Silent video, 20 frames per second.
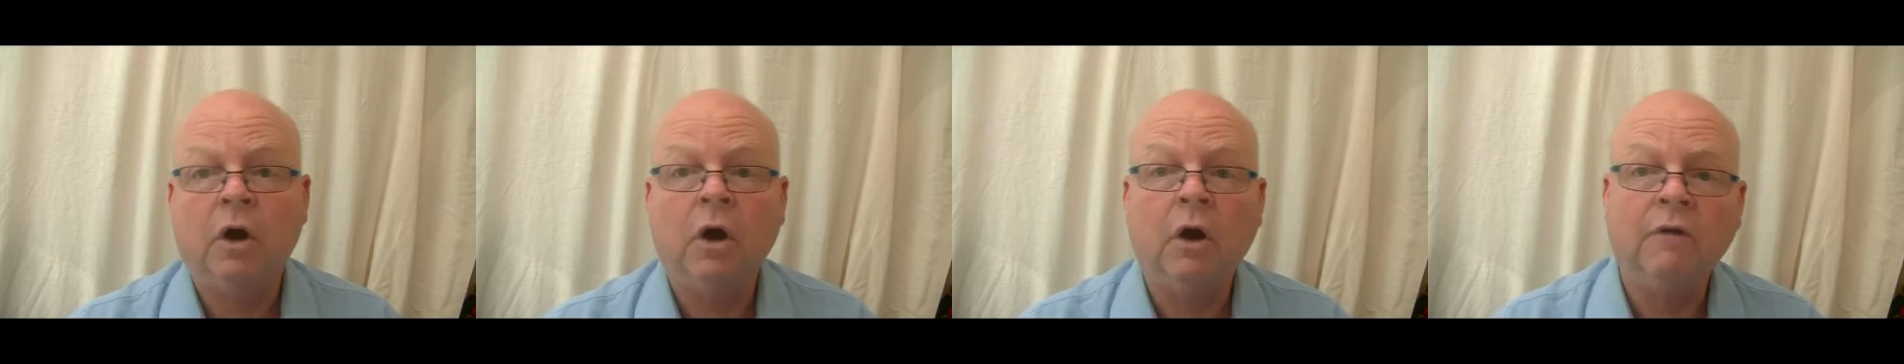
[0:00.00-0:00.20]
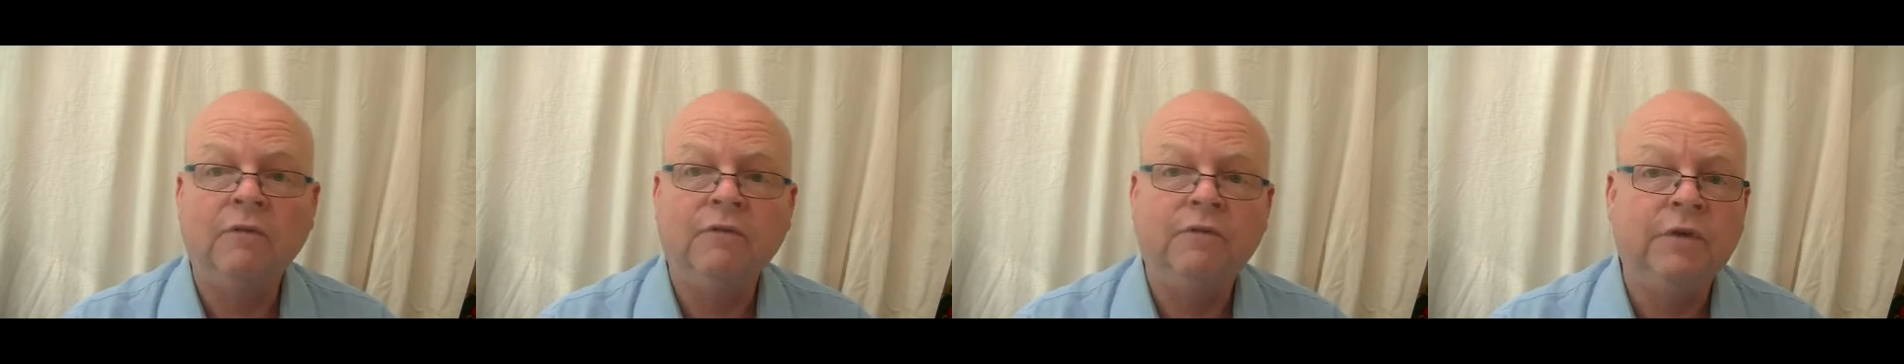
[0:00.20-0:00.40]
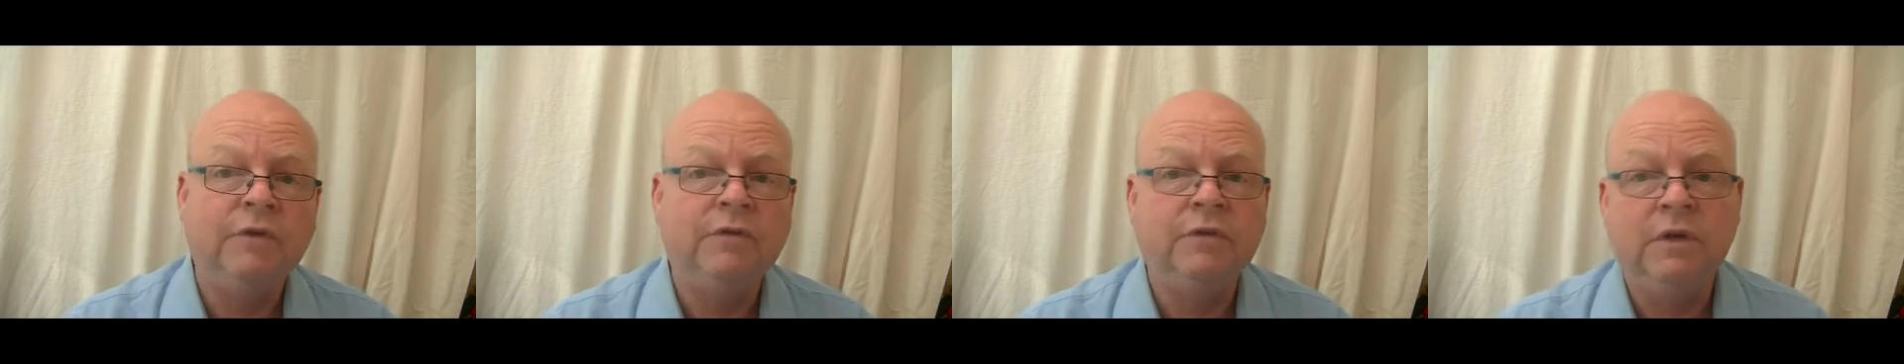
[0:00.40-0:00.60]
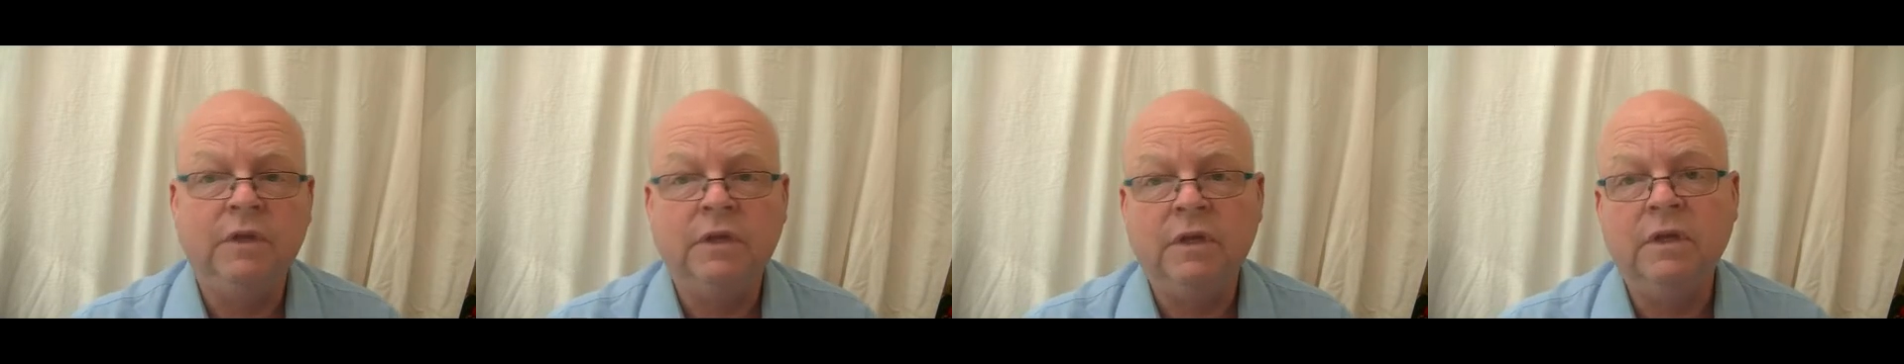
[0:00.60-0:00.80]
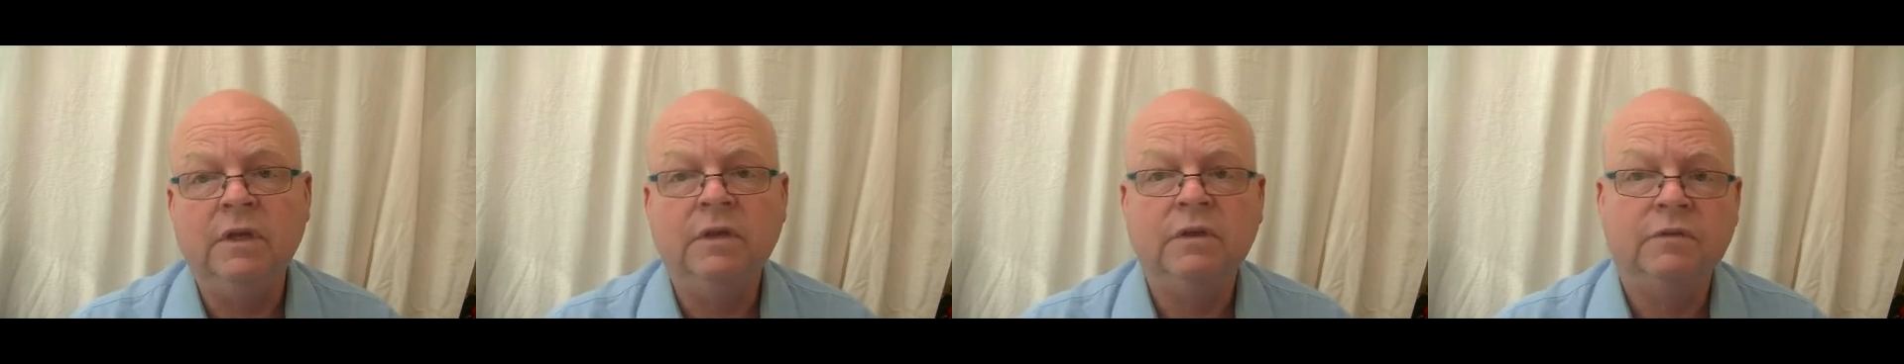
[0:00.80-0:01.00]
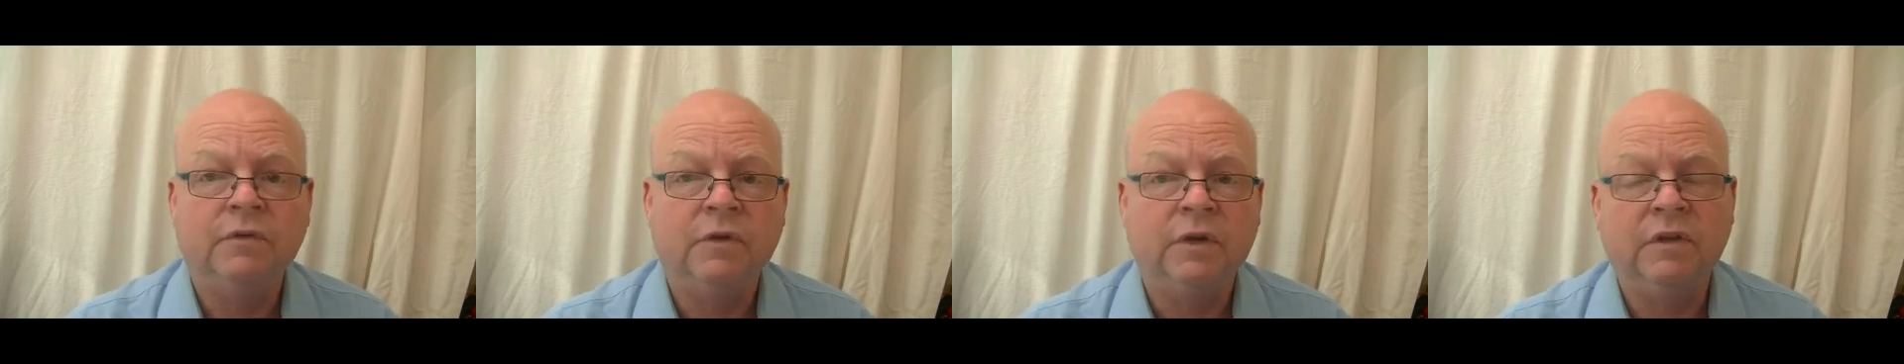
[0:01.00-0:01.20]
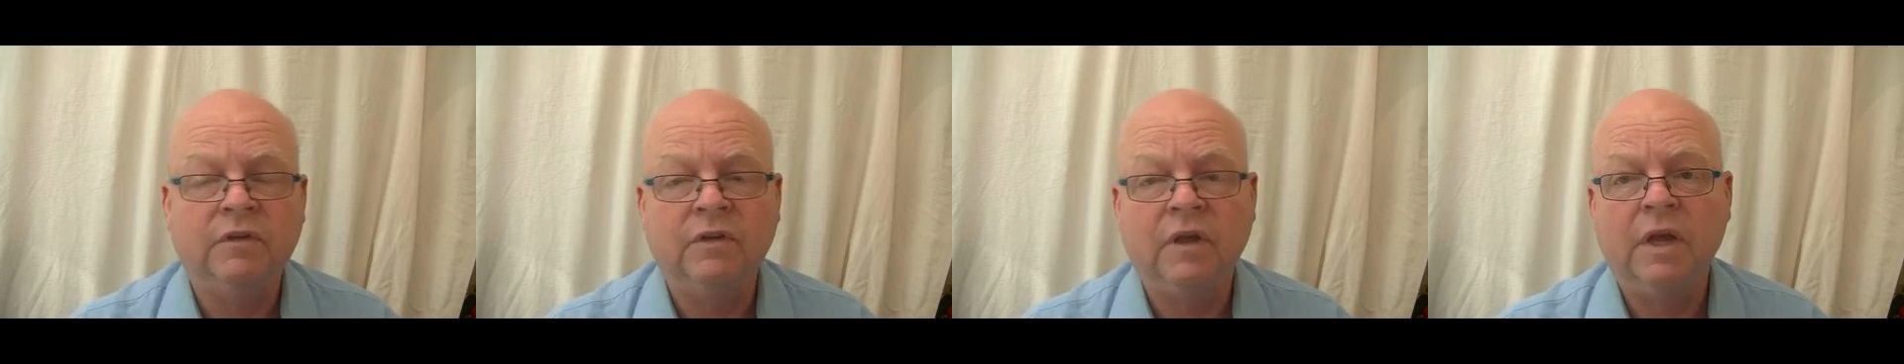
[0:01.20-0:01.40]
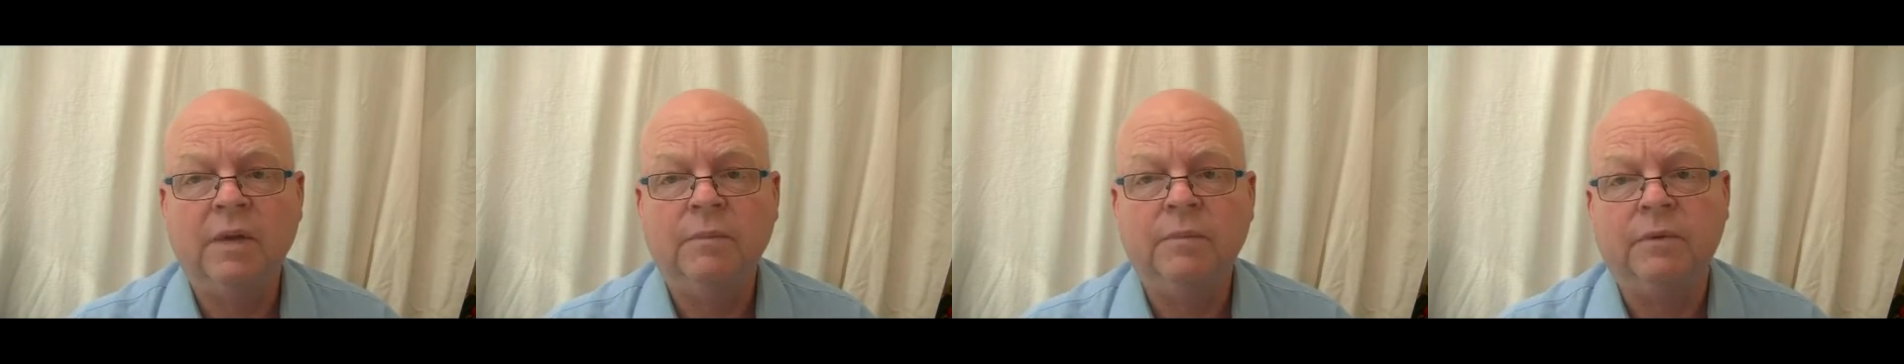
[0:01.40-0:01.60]
of 50 years, for
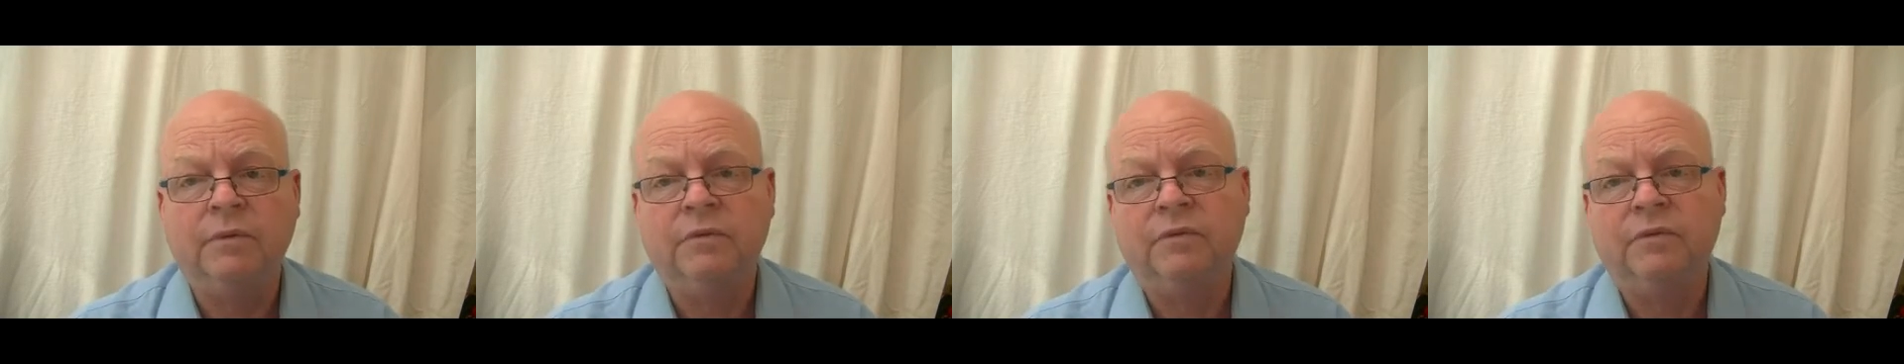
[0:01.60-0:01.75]
example.